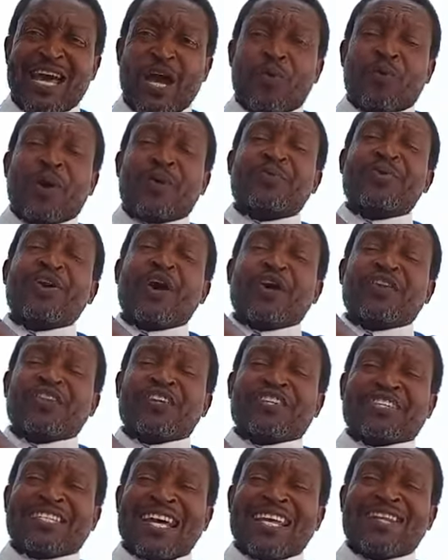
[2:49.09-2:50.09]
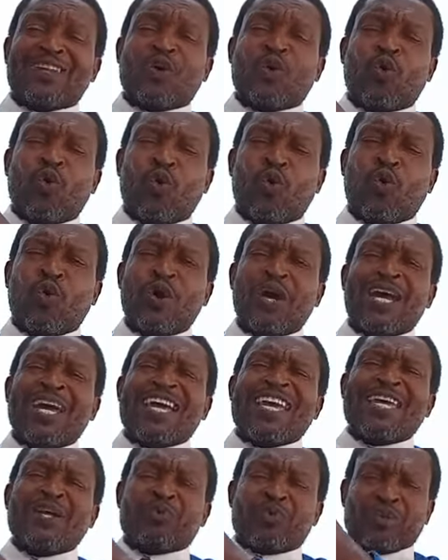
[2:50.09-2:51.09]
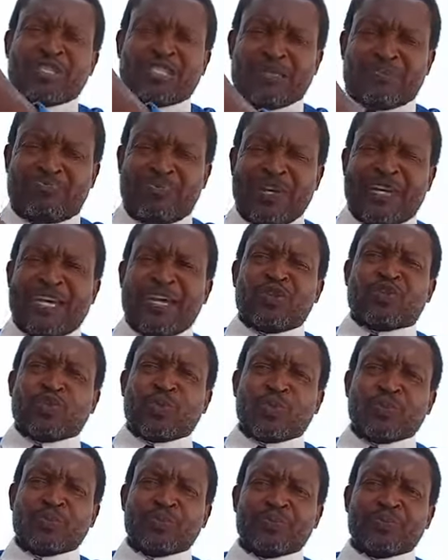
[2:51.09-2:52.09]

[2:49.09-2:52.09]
when we understand who he was speaking to.